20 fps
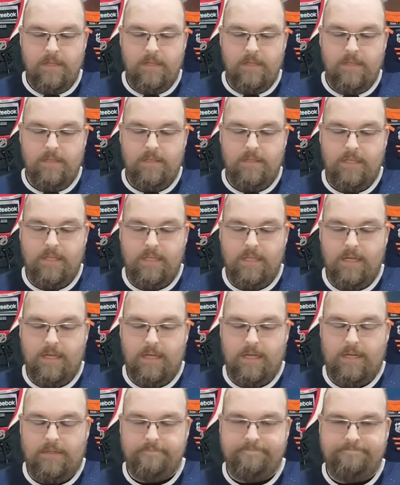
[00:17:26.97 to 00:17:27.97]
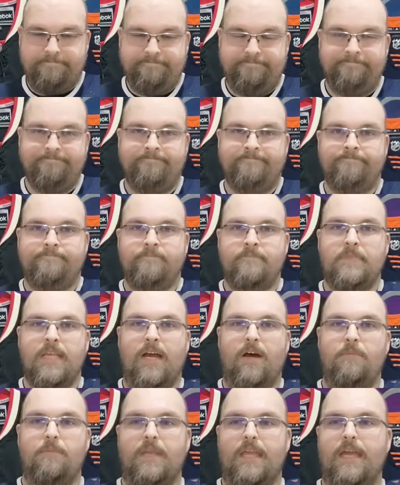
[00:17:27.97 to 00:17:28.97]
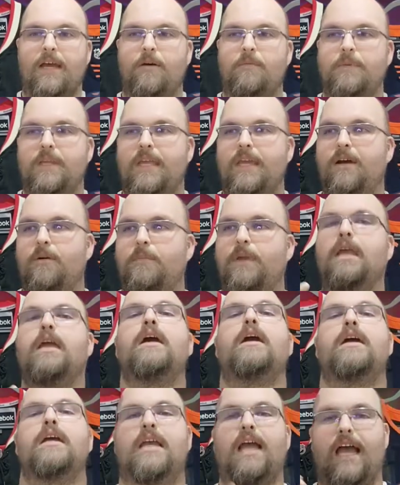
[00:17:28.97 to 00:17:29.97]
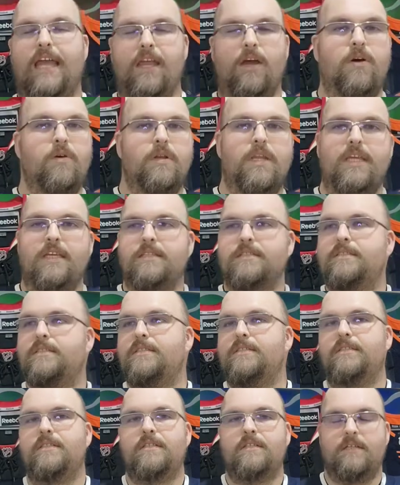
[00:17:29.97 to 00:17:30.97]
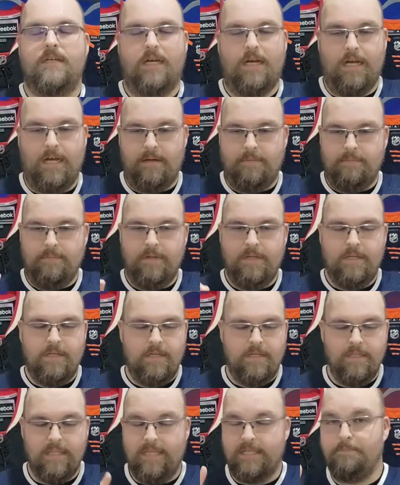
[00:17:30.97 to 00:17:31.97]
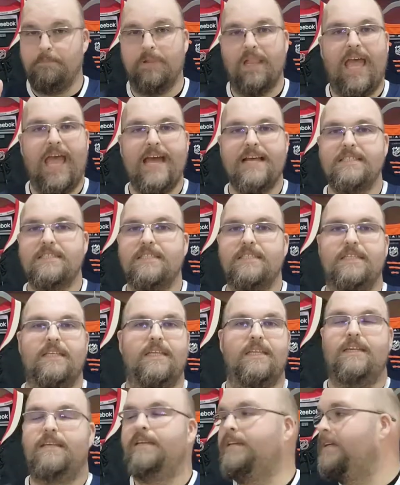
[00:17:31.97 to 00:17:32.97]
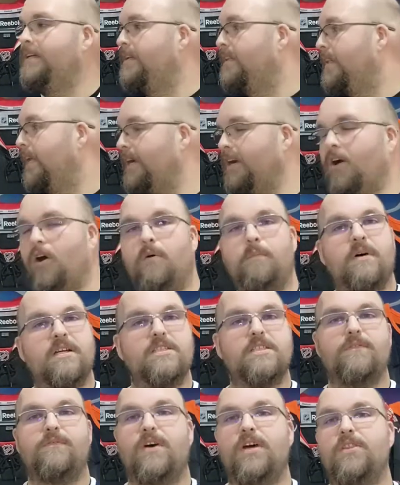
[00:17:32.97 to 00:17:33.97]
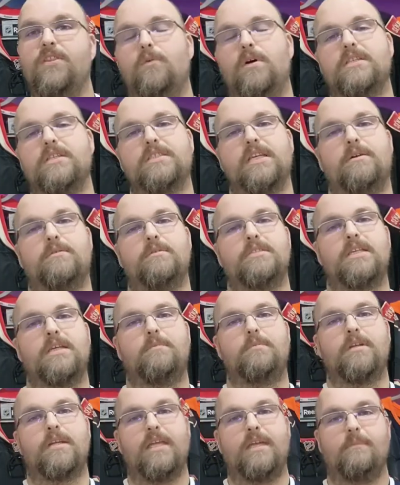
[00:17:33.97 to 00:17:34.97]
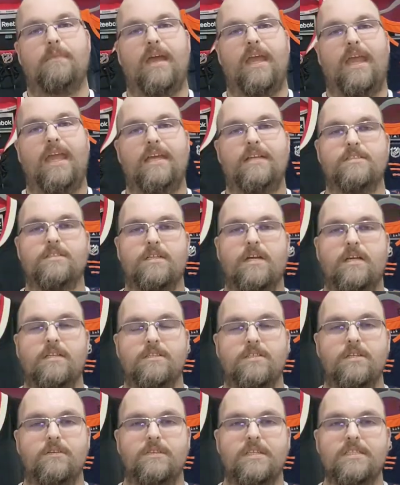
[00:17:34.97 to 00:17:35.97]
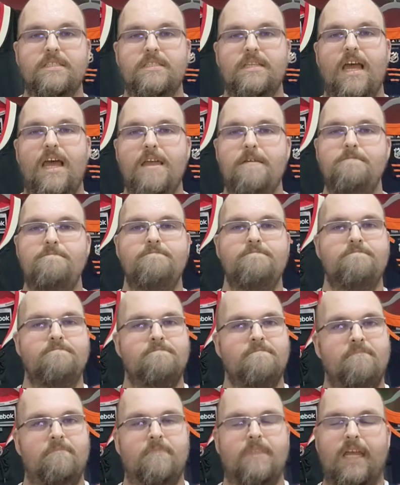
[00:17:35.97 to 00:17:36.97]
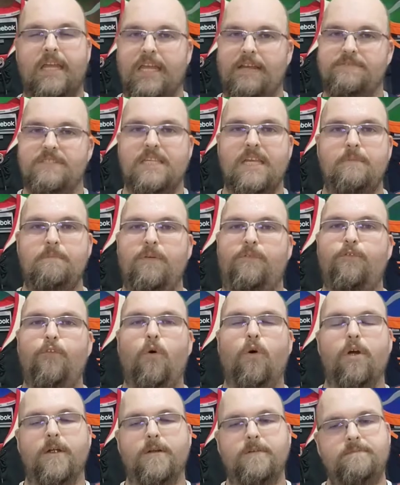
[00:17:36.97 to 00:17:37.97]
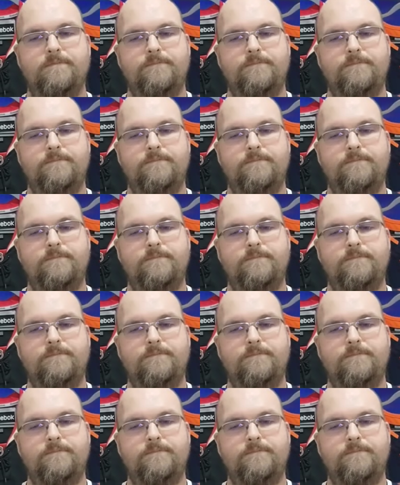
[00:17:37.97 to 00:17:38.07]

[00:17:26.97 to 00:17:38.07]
the um, help me, help me, help me, Coyotes, um, like Blasty, like a whole bunch of other ones I was able to get my hands on. So this time, like I've said before,